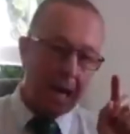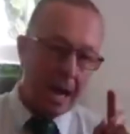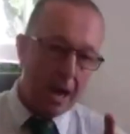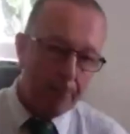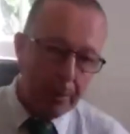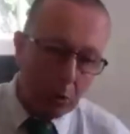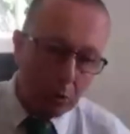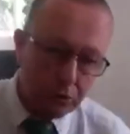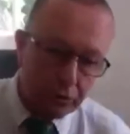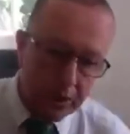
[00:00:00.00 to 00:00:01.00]
Our
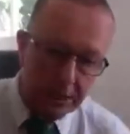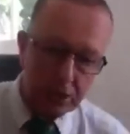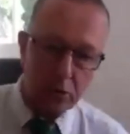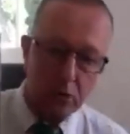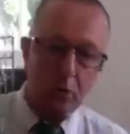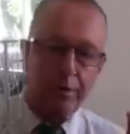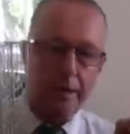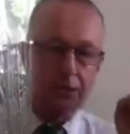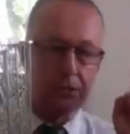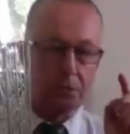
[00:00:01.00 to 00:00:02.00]
bold grey squirrel
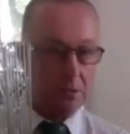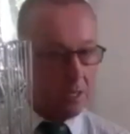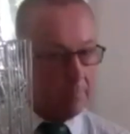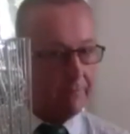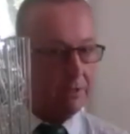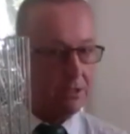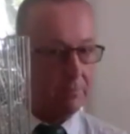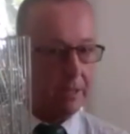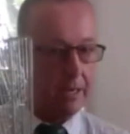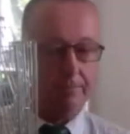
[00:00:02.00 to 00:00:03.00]
thinks, I'm having
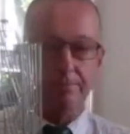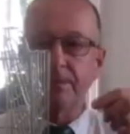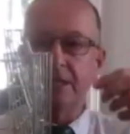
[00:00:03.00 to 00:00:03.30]
some of that.